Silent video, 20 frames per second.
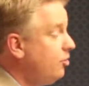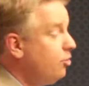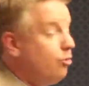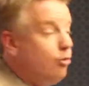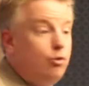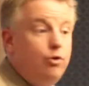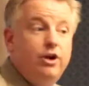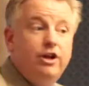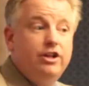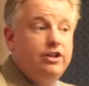
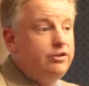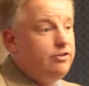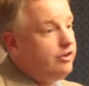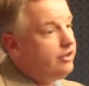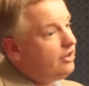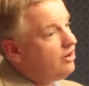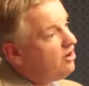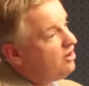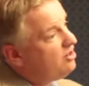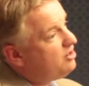Really,
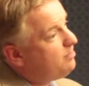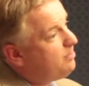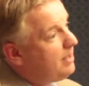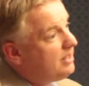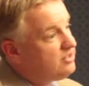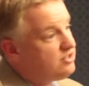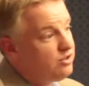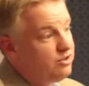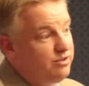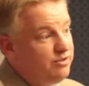really hard to
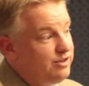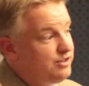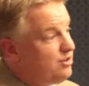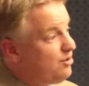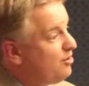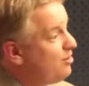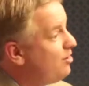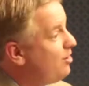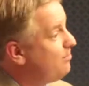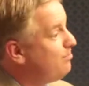pencil a
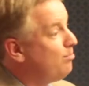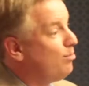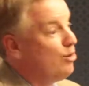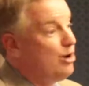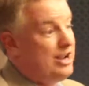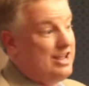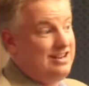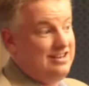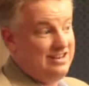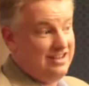return on
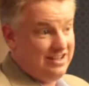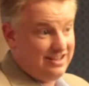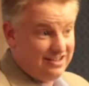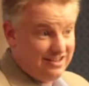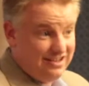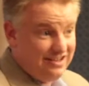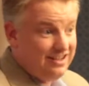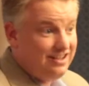branding.